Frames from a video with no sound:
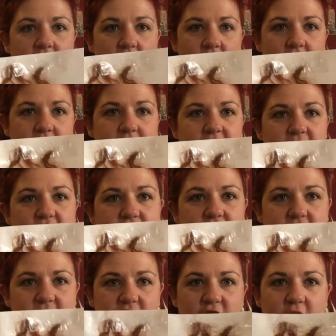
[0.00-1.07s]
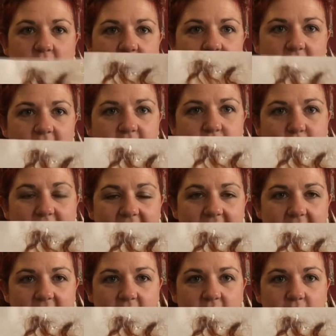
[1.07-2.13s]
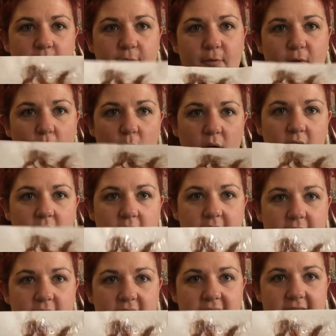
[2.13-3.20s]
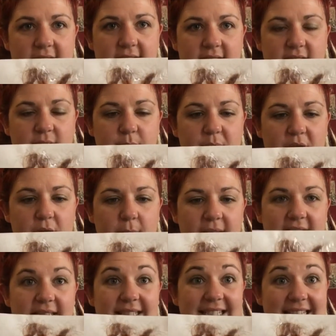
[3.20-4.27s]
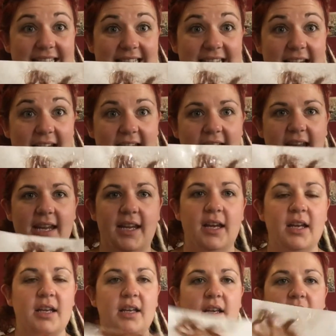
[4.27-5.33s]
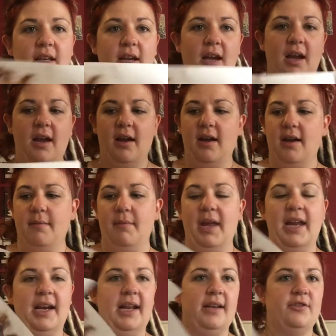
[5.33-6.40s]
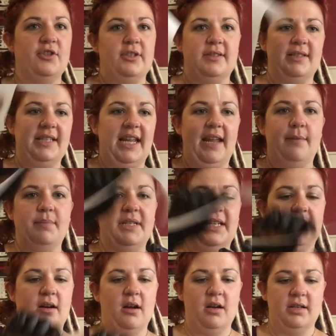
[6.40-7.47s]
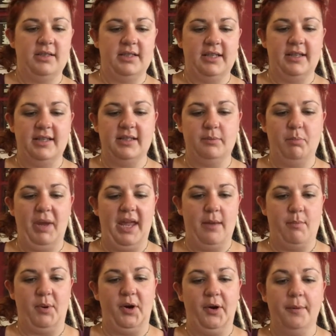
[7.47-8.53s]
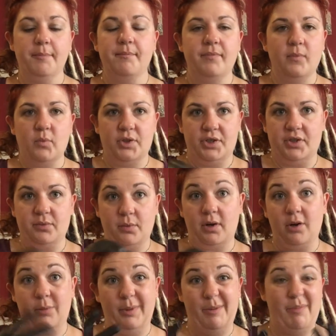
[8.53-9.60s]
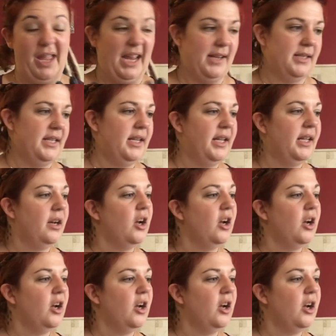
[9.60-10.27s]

off a chunk of my hair for the experiment. Yay. And I just taped it onto this paper, which is what I'll be painting it